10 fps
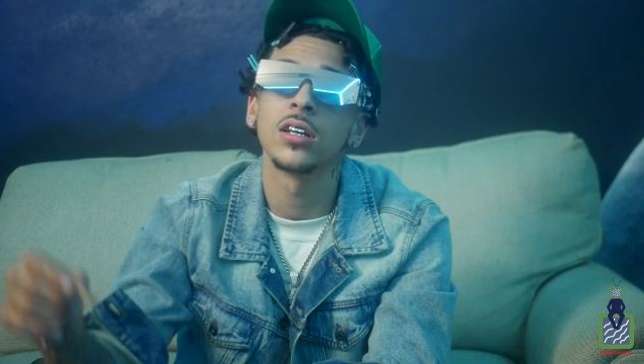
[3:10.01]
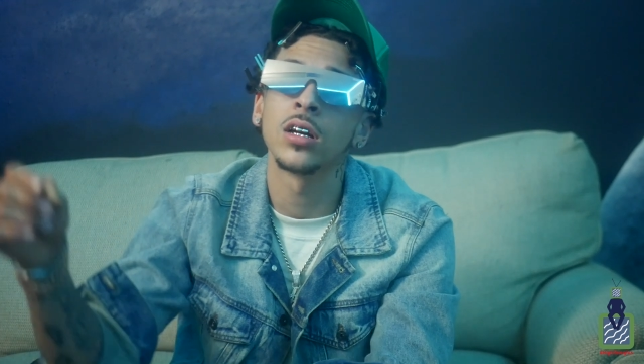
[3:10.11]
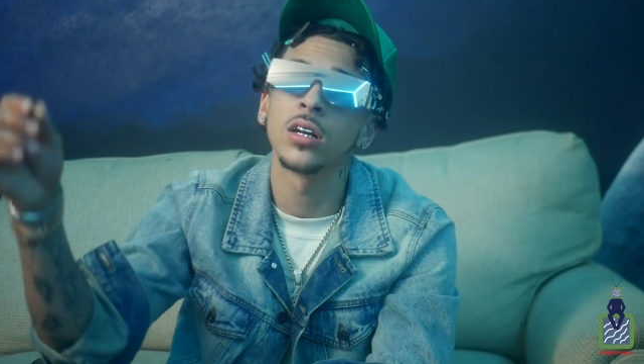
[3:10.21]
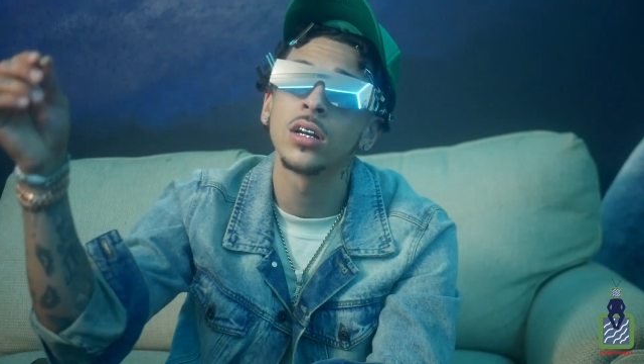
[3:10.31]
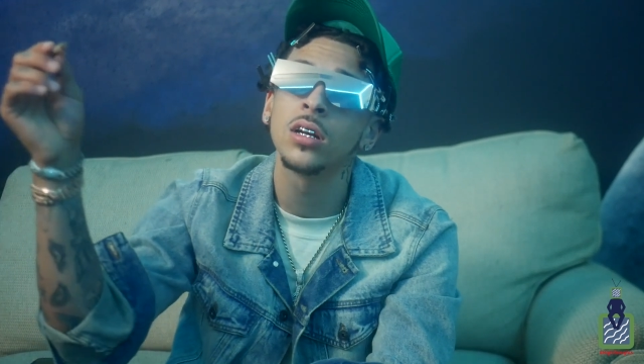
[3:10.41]

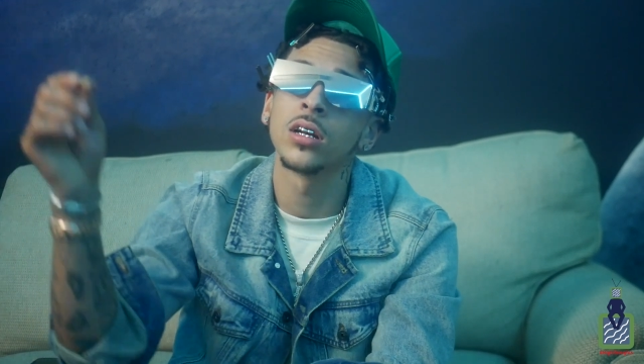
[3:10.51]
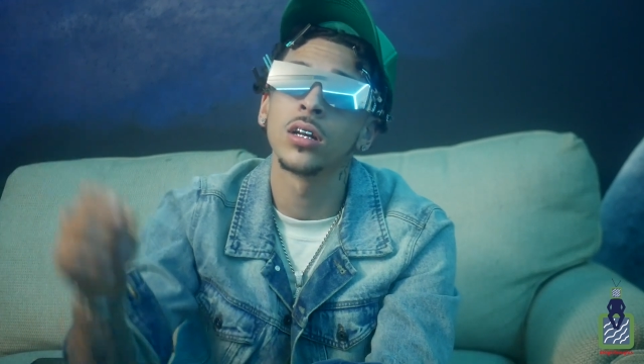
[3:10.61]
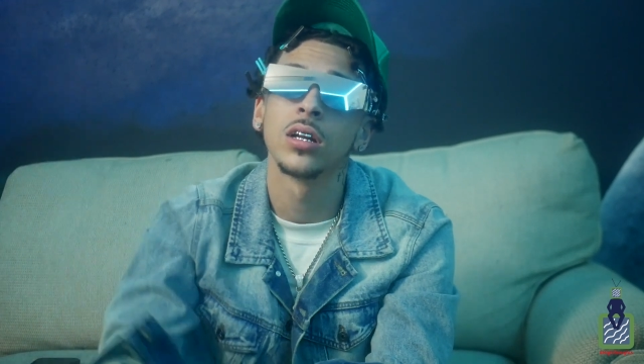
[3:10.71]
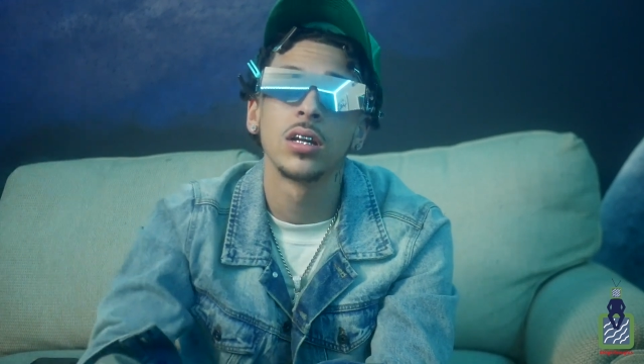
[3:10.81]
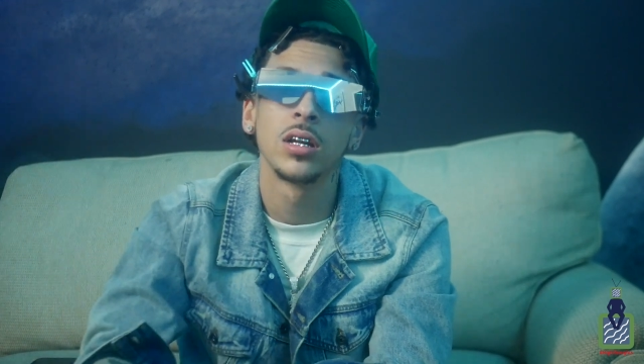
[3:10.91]
Louis?
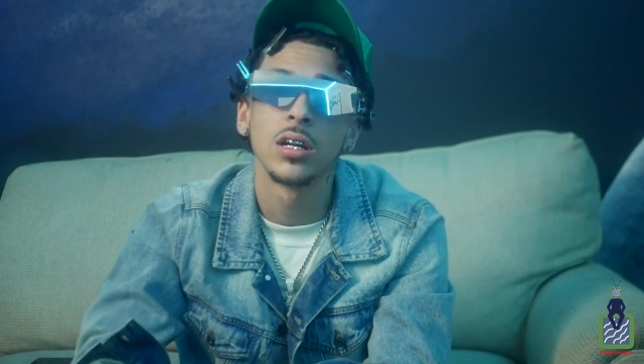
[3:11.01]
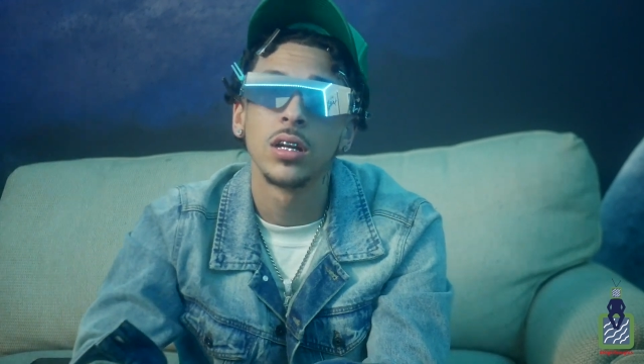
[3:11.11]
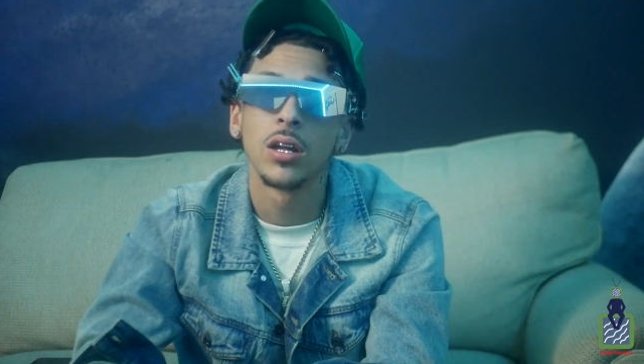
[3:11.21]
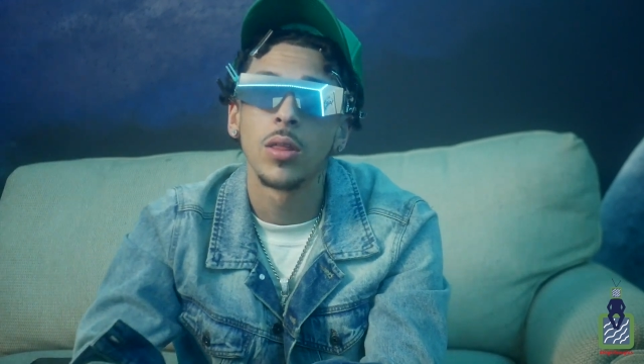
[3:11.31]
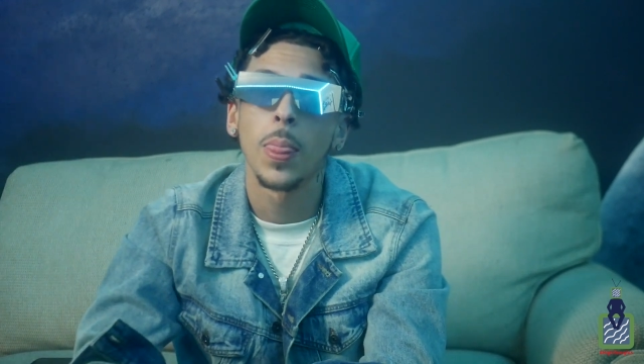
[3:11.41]

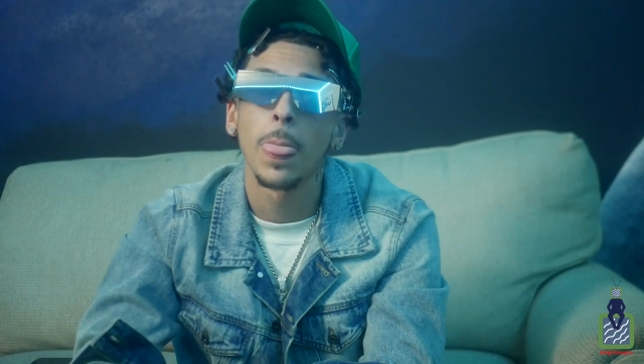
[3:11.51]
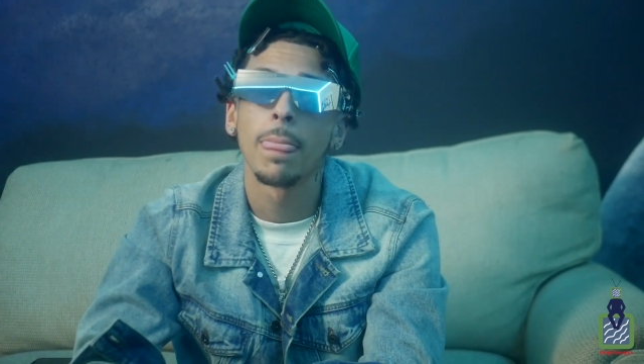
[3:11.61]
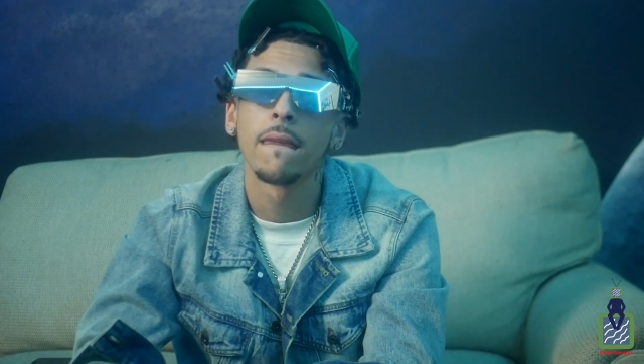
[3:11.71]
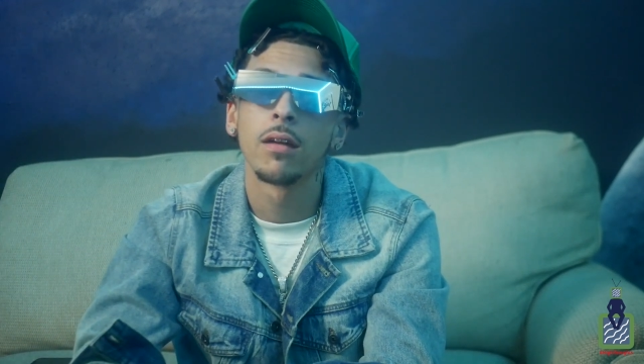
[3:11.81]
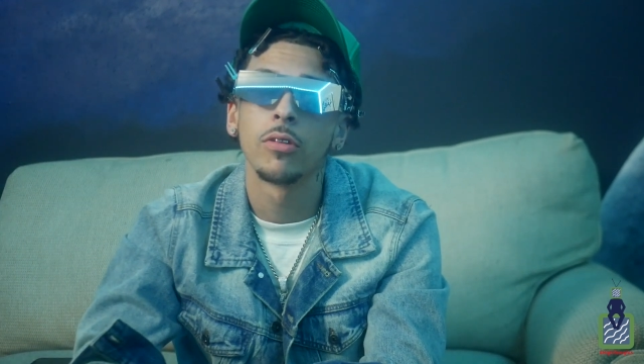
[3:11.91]

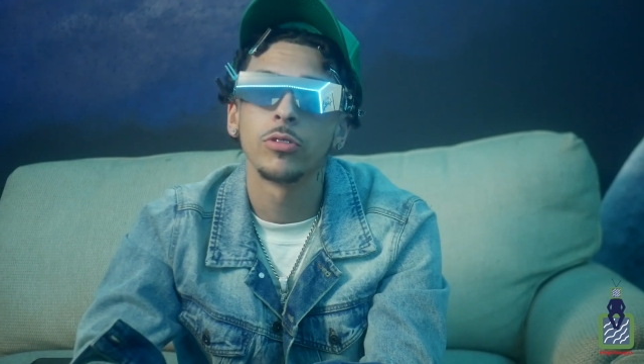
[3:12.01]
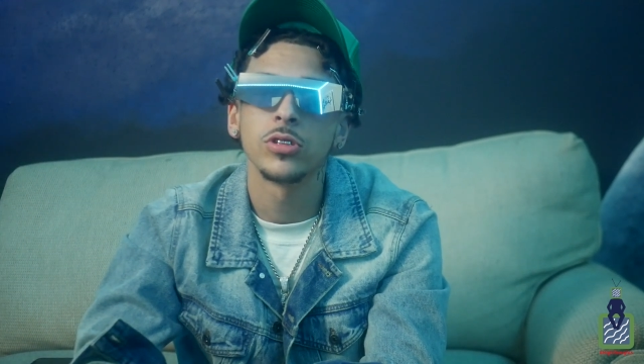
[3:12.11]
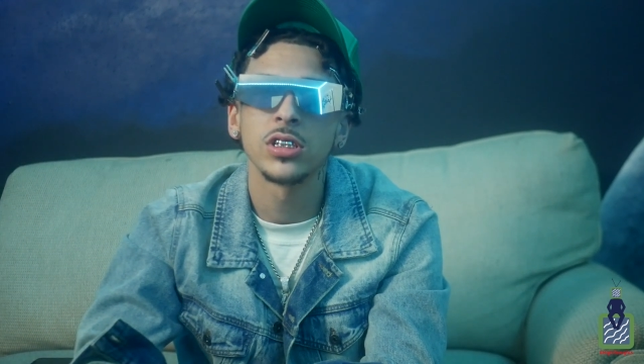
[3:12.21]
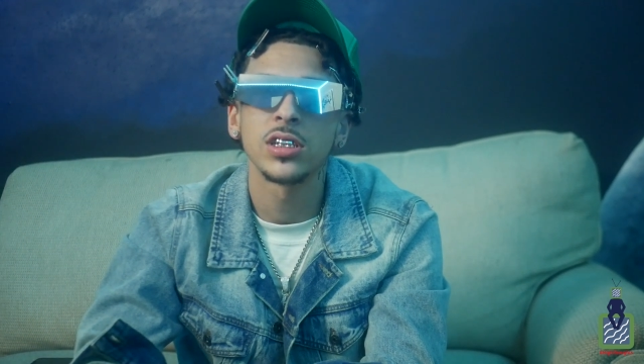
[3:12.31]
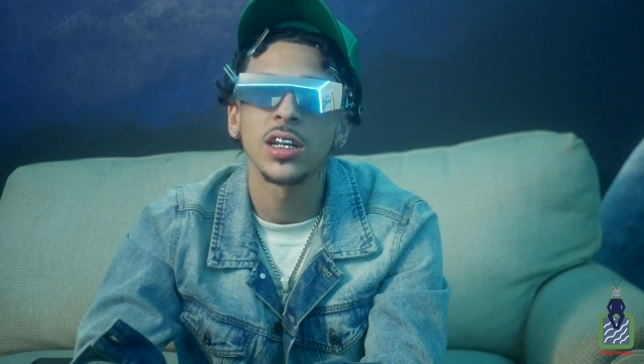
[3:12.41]
Yeah.